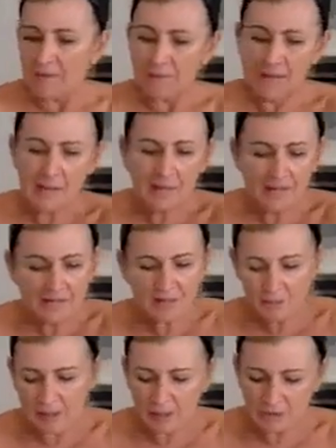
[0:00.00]
Maybe as
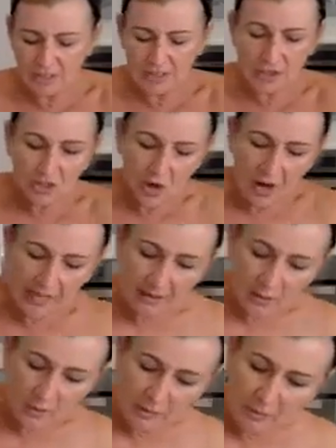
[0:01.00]
well just a tiny
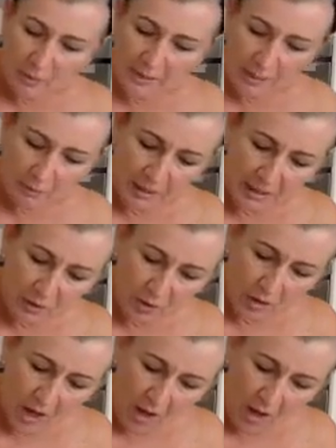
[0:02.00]
little bit sprinkle